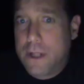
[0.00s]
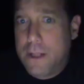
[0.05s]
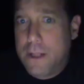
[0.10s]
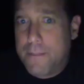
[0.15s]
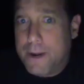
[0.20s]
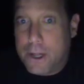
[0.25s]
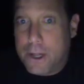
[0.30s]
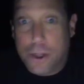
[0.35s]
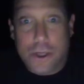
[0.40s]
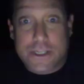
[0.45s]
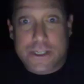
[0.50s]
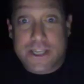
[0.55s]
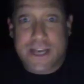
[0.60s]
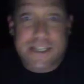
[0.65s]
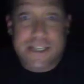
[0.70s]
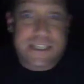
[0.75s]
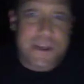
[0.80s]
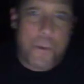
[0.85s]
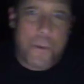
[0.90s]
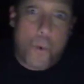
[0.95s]
but it looks like
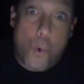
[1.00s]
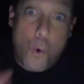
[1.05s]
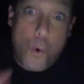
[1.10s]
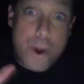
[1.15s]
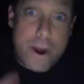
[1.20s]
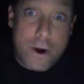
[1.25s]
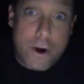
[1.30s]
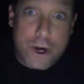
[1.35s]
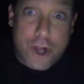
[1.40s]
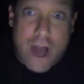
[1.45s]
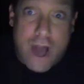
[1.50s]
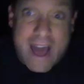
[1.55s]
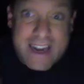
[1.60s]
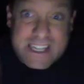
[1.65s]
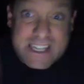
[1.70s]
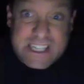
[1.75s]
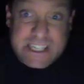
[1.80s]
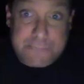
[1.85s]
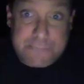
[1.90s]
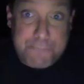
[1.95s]
some weird kind of
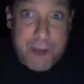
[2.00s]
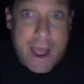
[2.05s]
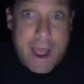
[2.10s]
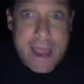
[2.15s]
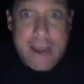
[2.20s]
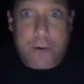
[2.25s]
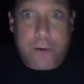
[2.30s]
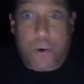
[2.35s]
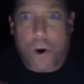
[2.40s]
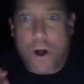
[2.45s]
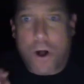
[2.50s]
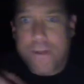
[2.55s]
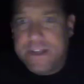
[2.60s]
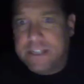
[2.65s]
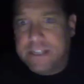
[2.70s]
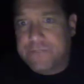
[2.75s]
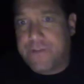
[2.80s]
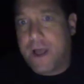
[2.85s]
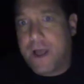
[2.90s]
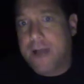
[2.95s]
spike where all these
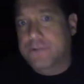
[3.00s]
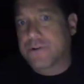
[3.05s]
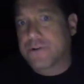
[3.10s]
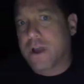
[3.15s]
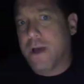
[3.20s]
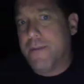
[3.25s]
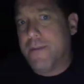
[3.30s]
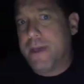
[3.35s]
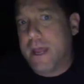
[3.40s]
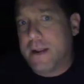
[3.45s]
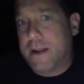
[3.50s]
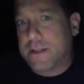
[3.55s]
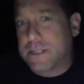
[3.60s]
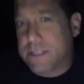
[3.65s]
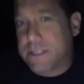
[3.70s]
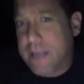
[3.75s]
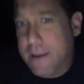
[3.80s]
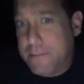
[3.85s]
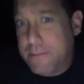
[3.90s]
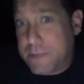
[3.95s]
flags are coming in at the
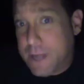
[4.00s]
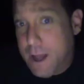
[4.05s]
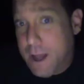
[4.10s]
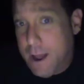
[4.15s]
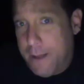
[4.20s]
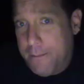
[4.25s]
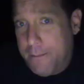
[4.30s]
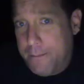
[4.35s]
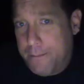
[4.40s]
same time,